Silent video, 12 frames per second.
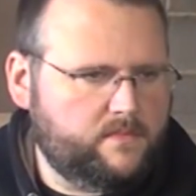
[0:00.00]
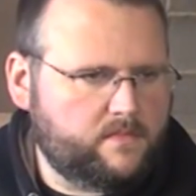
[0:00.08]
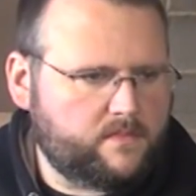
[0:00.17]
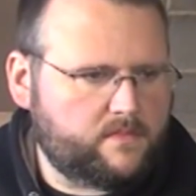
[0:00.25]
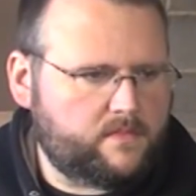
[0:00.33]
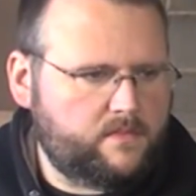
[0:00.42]

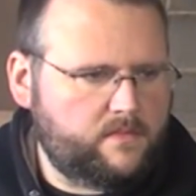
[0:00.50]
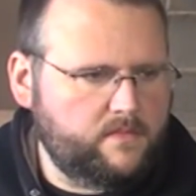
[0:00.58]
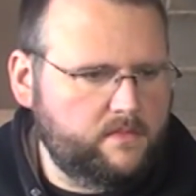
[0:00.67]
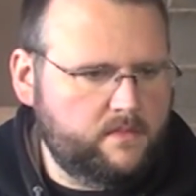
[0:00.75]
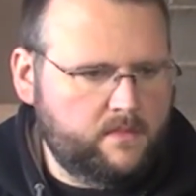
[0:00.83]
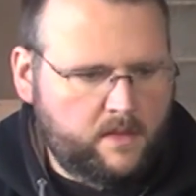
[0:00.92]

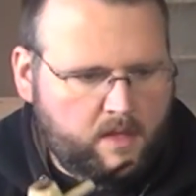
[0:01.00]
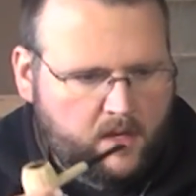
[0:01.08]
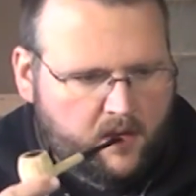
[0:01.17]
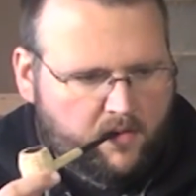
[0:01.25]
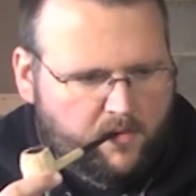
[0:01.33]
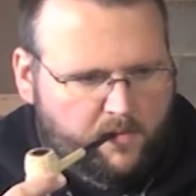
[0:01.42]

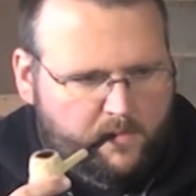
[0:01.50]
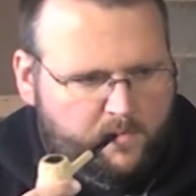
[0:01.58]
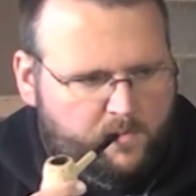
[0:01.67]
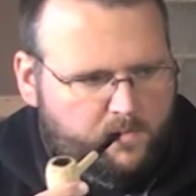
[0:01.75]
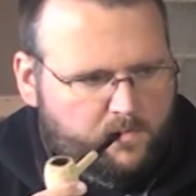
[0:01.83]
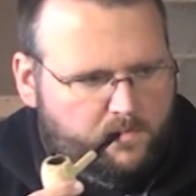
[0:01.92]

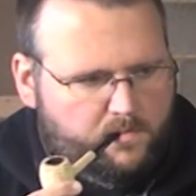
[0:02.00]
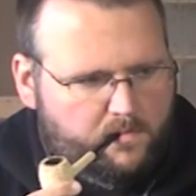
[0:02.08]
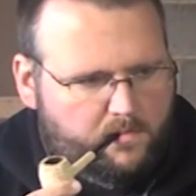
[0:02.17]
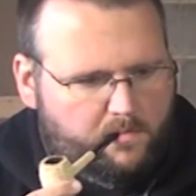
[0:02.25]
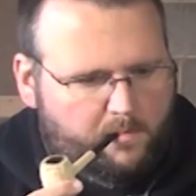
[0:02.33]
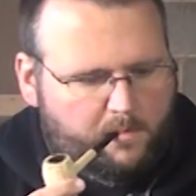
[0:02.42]

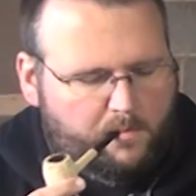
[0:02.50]
[no speech]